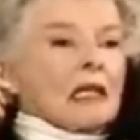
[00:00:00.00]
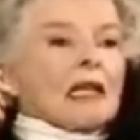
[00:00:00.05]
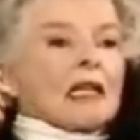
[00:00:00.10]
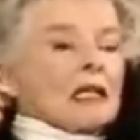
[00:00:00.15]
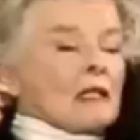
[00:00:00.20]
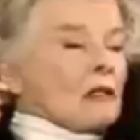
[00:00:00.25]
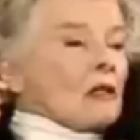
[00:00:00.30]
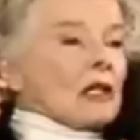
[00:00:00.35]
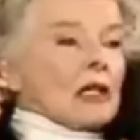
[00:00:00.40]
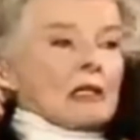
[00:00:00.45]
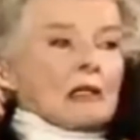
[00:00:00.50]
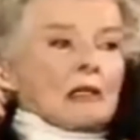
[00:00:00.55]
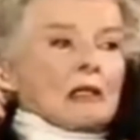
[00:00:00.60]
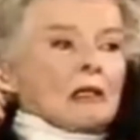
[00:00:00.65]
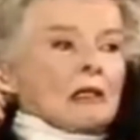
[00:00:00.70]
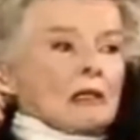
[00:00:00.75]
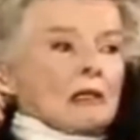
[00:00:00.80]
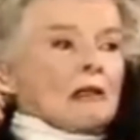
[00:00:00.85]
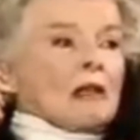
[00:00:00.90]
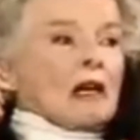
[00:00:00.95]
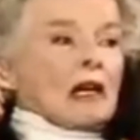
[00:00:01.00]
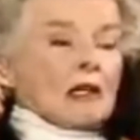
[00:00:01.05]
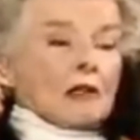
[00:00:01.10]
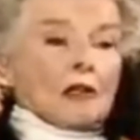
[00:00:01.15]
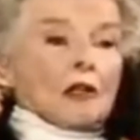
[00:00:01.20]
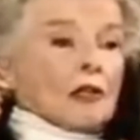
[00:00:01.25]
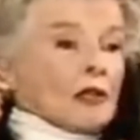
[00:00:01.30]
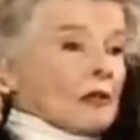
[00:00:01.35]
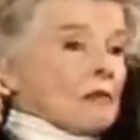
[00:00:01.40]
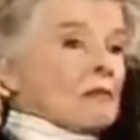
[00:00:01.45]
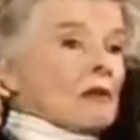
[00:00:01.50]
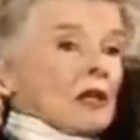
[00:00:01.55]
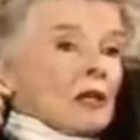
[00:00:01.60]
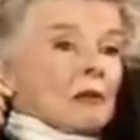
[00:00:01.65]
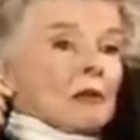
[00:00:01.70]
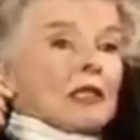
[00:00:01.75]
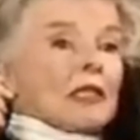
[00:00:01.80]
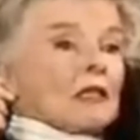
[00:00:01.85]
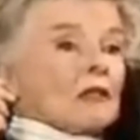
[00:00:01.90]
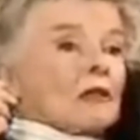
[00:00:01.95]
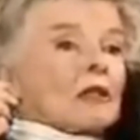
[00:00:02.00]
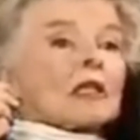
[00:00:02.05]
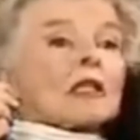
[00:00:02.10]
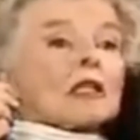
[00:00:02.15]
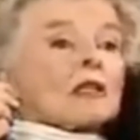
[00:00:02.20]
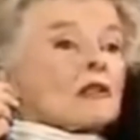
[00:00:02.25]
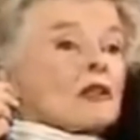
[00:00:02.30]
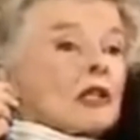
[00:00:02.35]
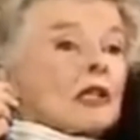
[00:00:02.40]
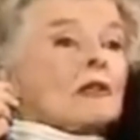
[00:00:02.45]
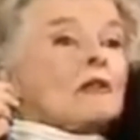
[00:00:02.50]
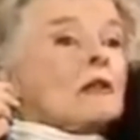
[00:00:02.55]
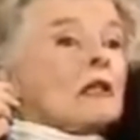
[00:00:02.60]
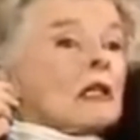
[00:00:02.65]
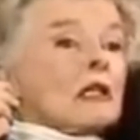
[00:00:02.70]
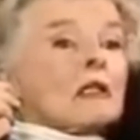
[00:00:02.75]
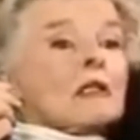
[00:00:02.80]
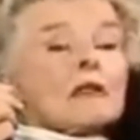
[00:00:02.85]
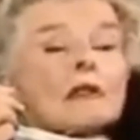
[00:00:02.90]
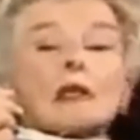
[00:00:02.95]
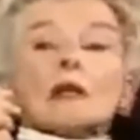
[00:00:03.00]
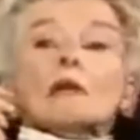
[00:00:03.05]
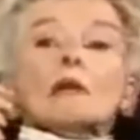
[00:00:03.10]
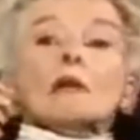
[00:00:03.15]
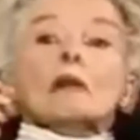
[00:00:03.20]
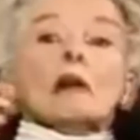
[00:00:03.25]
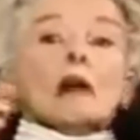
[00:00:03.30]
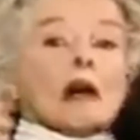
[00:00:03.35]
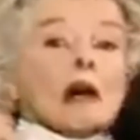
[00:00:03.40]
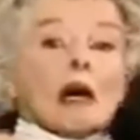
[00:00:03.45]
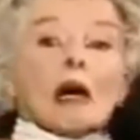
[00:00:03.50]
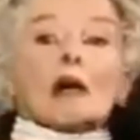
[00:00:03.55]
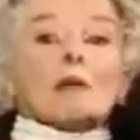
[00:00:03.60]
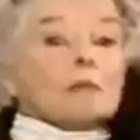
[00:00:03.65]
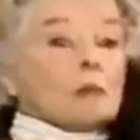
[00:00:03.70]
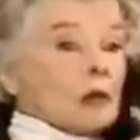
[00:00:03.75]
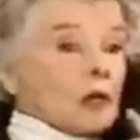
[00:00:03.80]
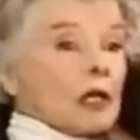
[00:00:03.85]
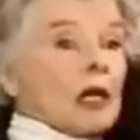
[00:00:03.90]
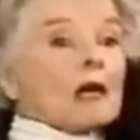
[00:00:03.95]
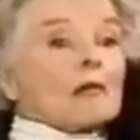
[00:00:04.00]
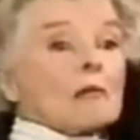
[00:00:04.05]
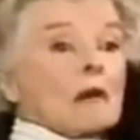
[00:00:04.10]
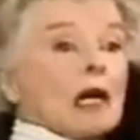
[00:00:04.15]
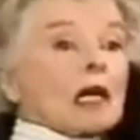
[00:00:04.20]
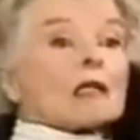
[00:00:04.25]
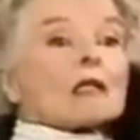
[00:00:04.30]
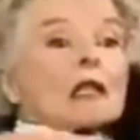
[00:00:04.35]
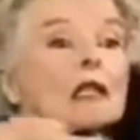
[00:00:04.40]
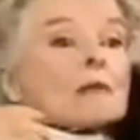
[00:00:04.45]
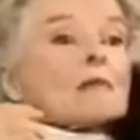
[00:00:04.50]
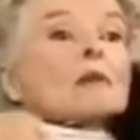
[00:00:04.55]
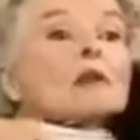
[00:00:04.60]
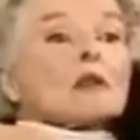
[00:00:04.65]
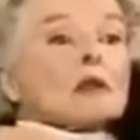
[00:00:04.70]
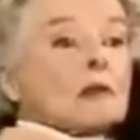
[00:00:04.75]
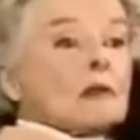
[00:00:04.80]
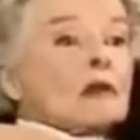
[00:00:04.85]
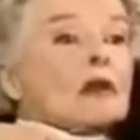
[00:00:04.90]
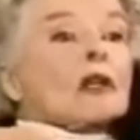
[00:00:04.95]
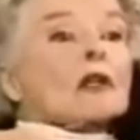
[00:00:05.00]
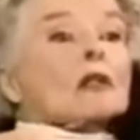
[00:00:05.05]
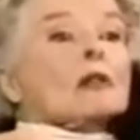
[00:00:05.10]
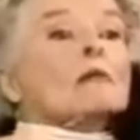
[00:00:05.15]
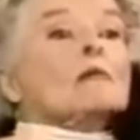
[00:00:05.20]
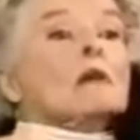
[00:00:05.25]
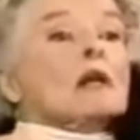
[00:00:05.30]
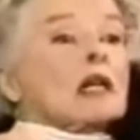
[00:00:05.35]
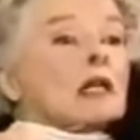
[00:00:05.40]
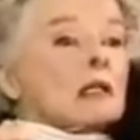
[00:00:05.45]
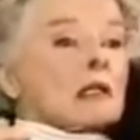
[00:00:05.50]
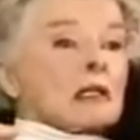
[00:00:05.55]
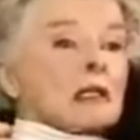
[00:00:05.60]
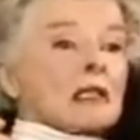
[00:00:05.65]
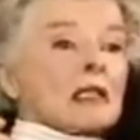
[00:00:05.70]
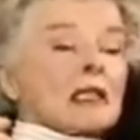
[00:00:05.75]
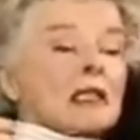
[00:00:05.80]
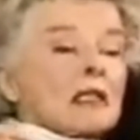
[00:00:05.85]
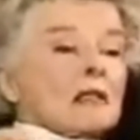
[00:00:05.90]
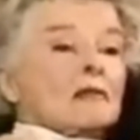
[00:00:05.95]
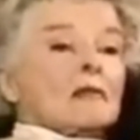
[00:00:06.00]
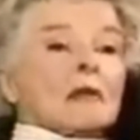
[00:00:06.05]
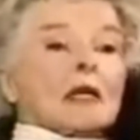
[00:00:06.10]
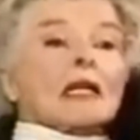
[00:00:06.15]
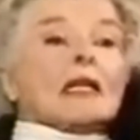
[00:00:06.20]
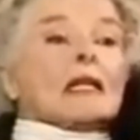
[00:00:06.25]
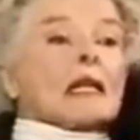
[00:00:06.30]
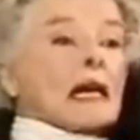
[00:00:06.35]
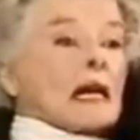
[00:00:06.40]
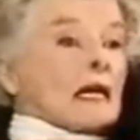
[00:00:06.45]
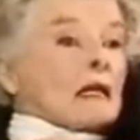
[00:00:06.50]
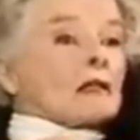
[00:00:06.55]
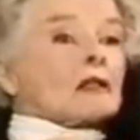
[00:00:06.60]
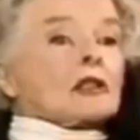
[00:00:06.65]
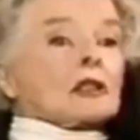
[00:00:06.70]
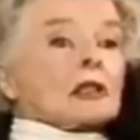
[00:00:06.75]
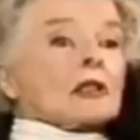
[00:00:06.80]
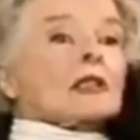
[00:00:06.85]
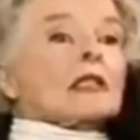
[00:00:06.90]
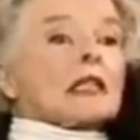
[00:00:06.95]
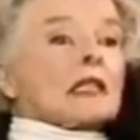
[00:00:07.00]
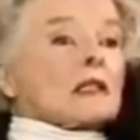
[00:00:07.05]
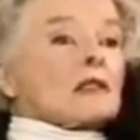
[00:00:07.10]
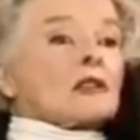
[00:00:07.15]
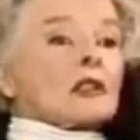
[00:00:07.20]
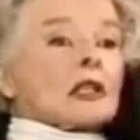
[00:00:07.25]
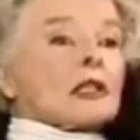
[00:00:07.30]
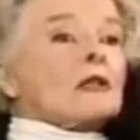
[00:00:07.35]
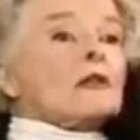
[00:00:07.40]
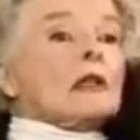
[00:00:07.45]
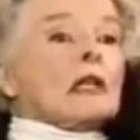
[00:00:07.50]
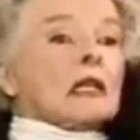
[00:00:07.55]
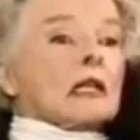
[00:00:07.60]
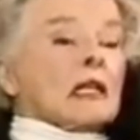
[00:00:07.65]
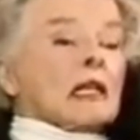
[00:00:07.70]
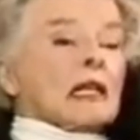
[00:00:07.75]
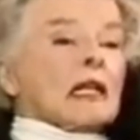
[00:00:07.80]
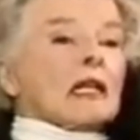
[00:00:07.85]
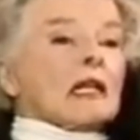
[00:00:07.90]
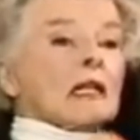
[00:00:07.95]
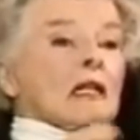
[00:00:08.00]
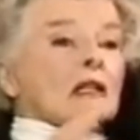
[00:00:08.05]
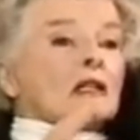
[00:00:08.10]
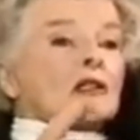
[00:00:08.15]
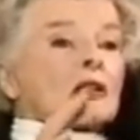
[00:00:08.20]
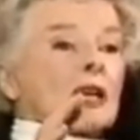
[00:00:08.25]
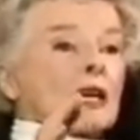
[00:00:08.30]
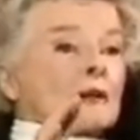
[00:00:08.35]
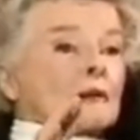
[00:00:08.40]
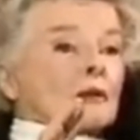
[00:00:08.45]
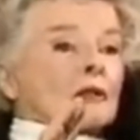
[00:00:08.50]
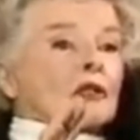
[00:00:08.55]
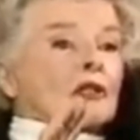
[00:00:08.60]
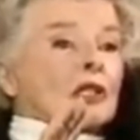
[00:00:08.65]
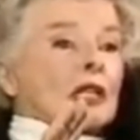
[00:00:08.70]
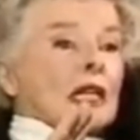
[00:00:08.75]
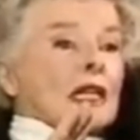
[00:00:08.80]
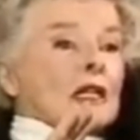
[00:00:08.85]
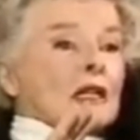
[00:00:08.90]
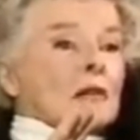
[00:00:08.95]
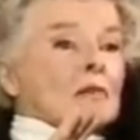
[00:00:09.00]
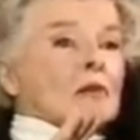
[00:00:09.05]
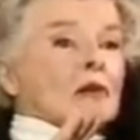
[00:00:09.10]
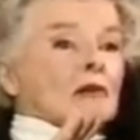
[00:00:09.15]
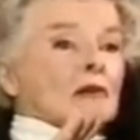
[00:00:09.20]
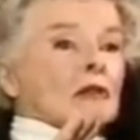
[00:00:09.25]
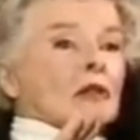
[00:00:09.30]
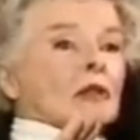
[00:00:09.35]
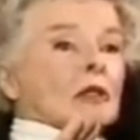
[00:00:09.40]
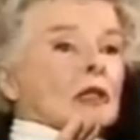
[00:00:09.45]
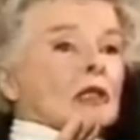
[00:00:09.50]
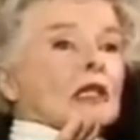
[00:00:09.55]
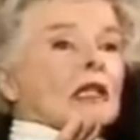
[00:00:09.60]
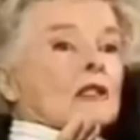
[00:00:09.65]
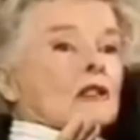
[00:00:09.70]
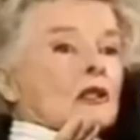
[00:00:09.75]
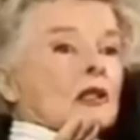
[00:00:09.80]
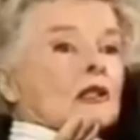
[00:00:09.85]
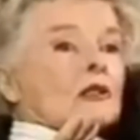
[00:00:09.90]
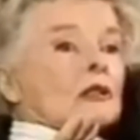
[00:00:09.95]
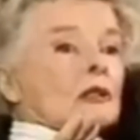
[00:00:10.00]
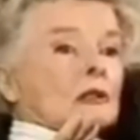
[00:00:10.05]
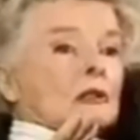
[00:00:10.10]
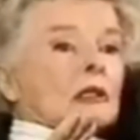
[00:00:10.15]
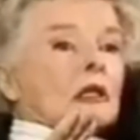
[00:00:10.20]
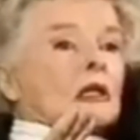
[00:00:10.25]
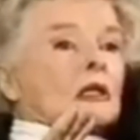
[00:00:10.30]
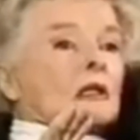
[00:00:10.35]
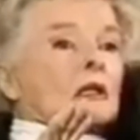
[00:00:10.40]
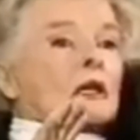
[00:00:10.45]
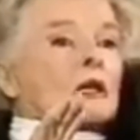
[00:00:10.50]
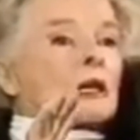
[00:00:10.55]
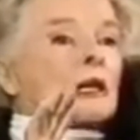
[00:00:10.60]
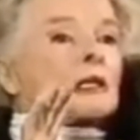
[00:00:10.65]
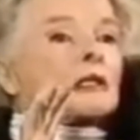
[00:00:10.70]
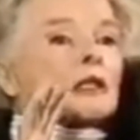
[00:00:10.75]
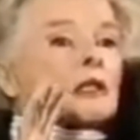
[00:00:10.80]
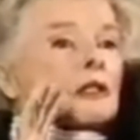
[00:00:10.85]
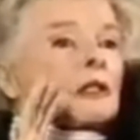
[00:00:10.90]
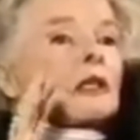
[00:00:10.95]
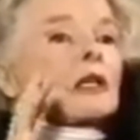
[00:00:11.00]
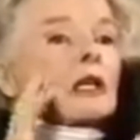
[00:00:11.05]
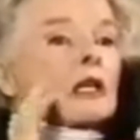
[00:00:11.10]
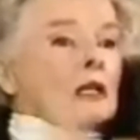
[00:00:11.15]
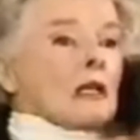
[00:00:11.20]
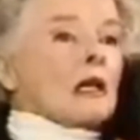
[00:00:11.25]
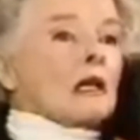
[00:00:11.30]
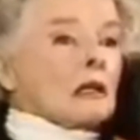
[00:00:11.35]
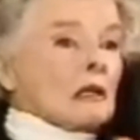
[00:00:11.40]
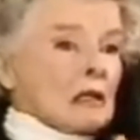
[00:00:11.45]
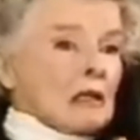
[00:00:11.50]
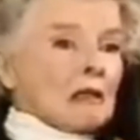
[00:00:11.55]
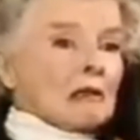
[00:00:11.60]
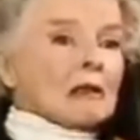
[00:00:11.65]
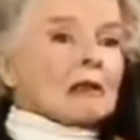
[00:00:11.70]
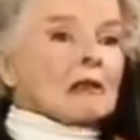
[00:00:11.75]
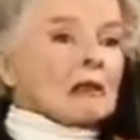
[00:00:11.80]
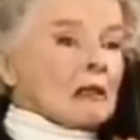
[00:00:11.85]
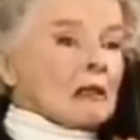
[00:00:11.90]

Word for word: And uh, I heard him go into the kitchen, so I put on my slippers and robe and went out to the kitchen. And as I was standing before the kitchen door, I heard a clunk